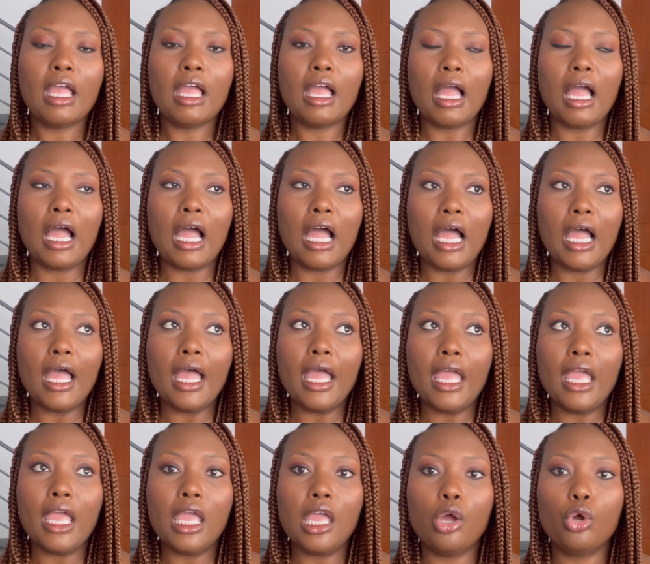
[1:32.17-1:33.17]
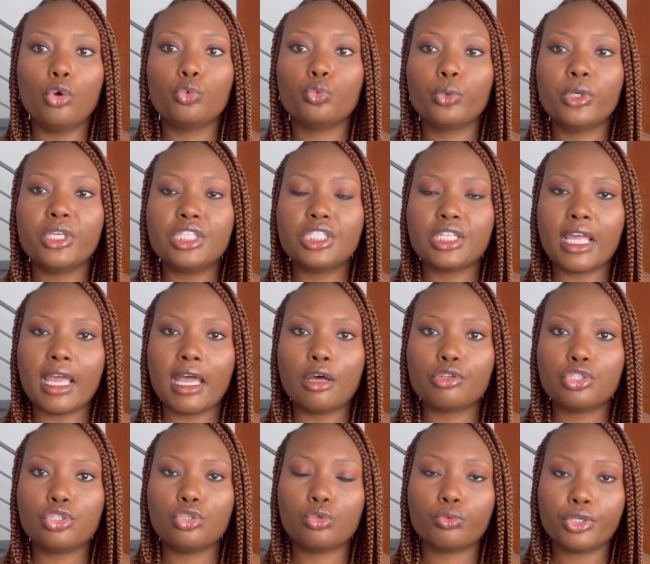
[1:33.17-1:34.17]
I reached out
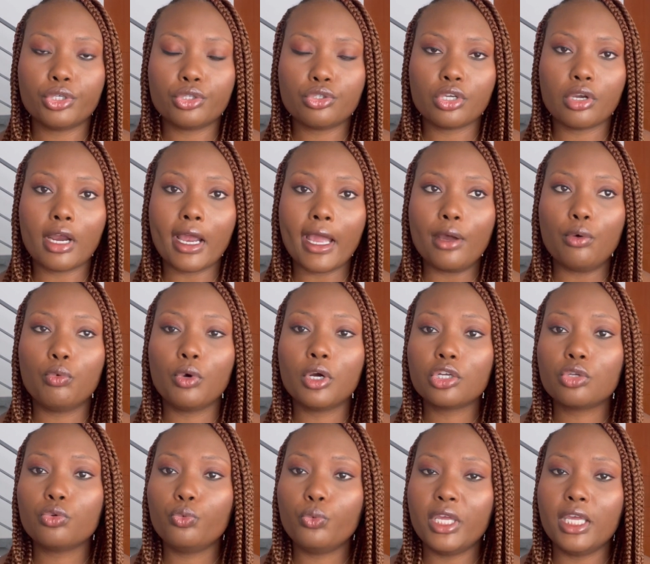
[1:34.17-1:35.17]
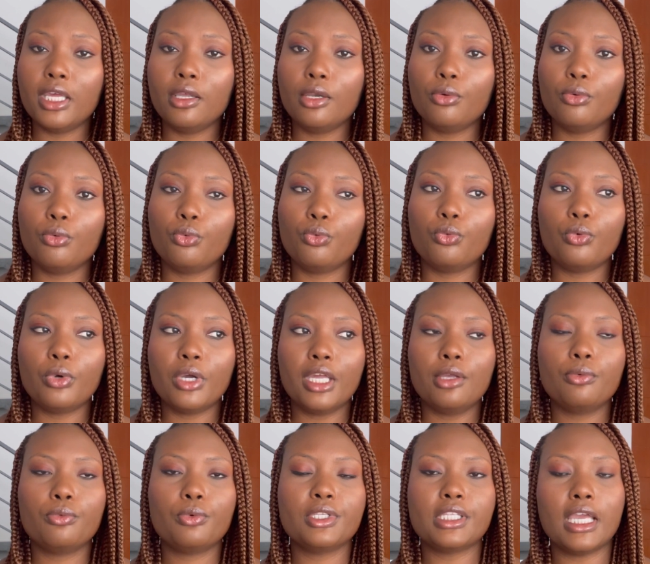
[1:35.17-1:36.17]
to a realtor. I worked with
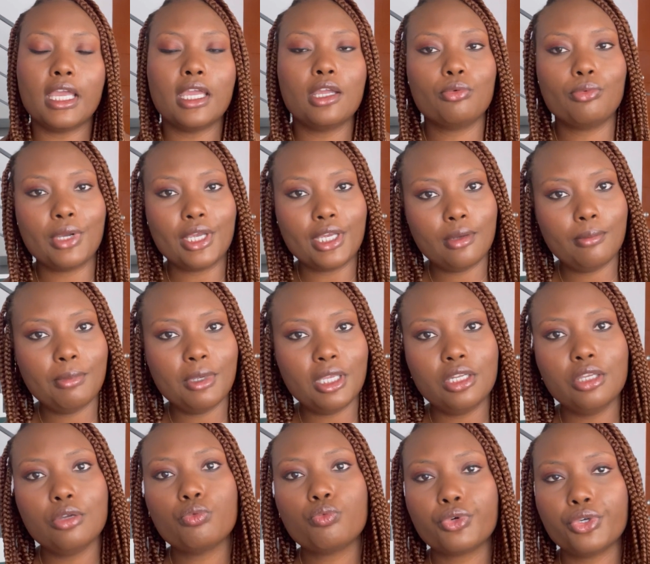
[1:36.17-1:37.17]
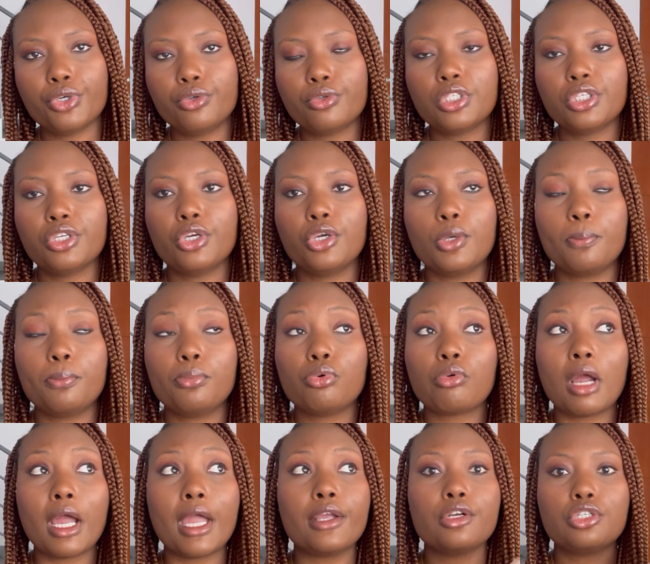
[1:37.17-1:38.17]
what was a recommended realtor
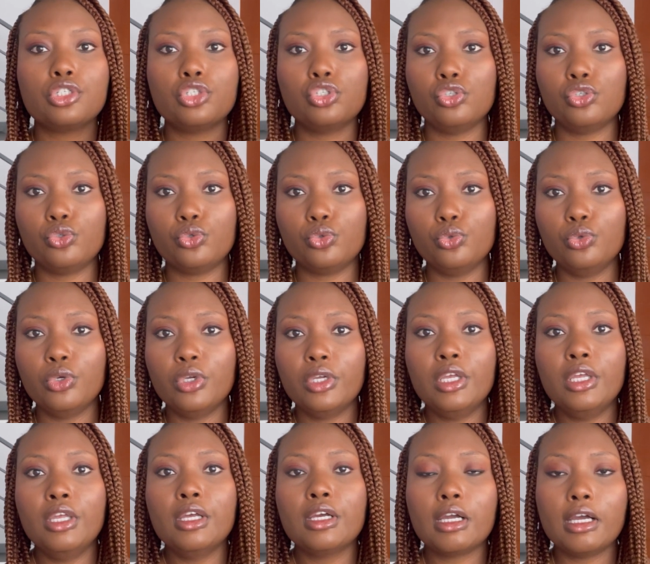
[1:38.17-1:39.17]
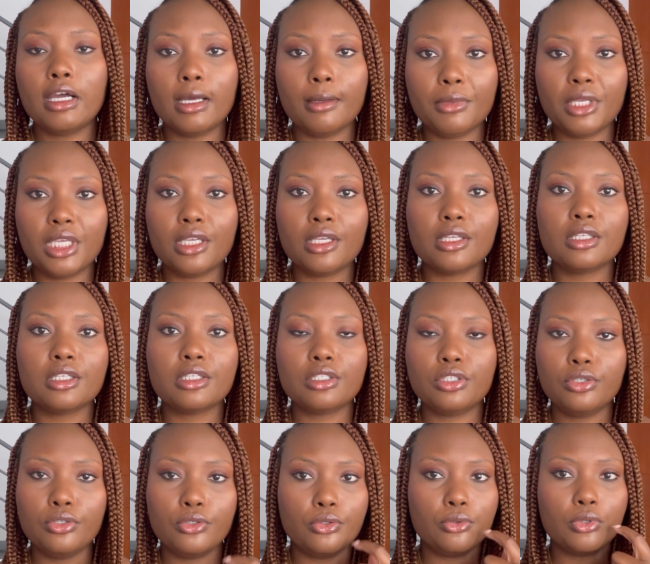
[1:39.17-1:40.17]
prior to coming
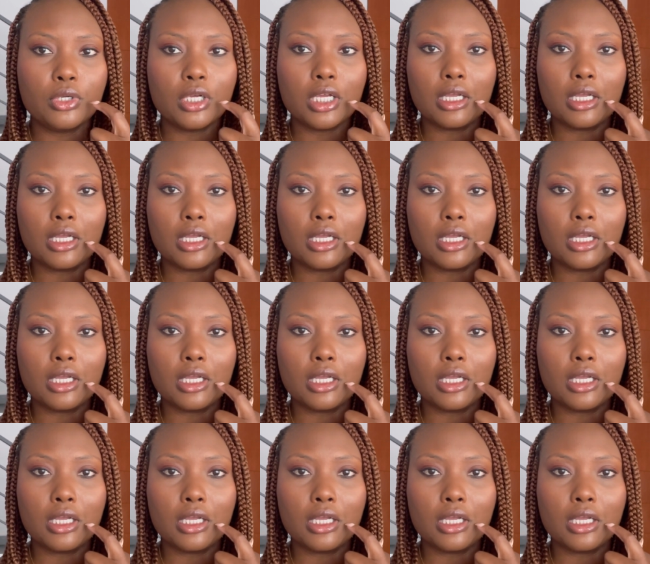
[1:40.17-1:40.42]
to